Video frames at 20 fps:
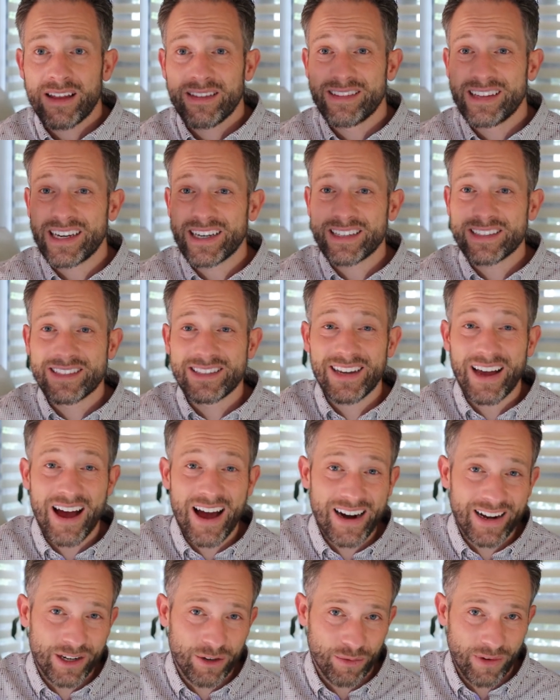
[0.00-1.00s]
The
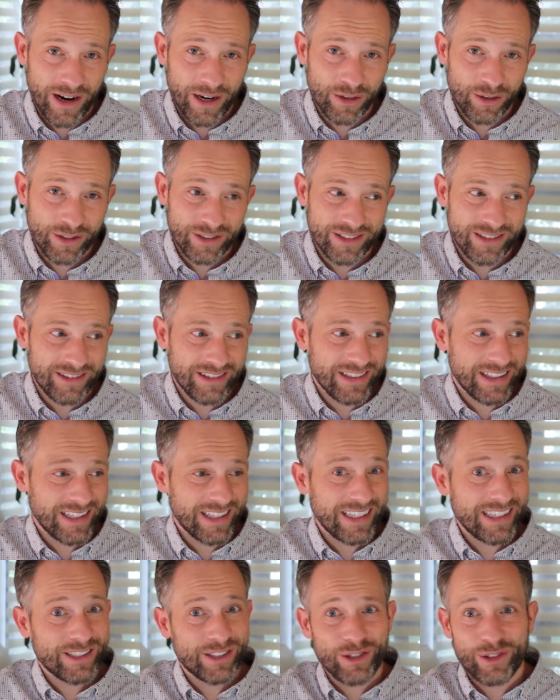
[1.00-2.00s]
exotic rentals,
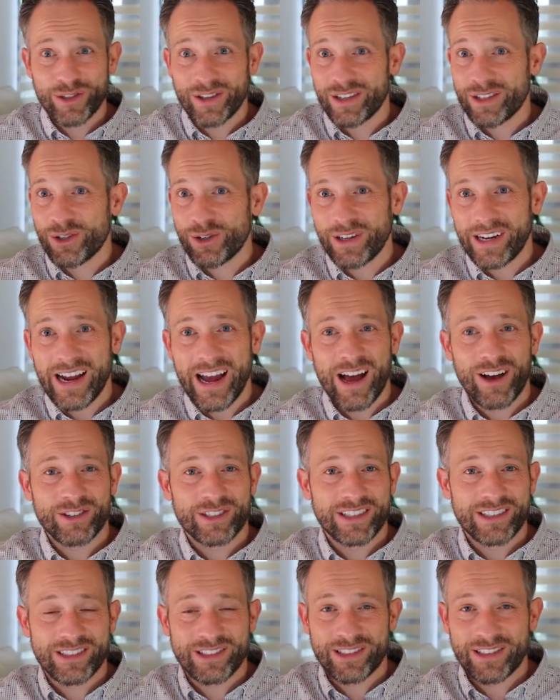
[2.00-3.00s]
these are the tree
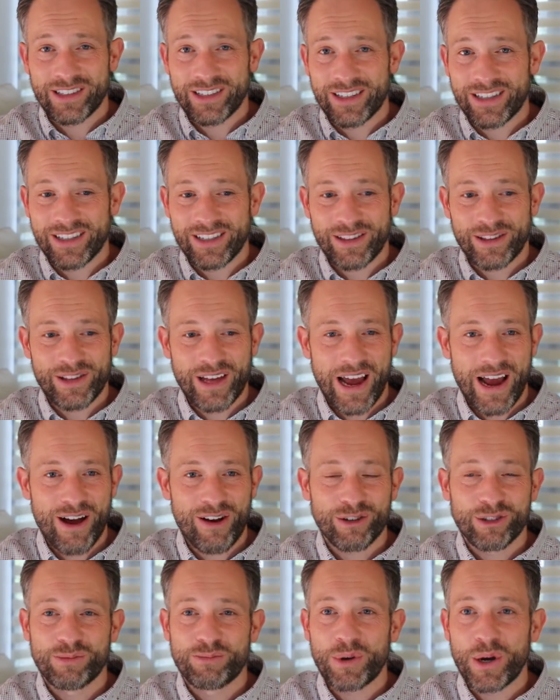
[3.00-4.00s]
houses and the, the
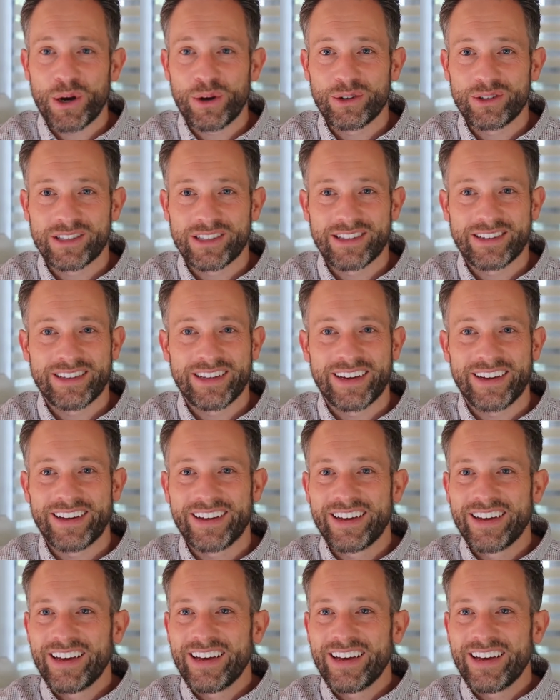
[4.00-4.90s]
houseboats and the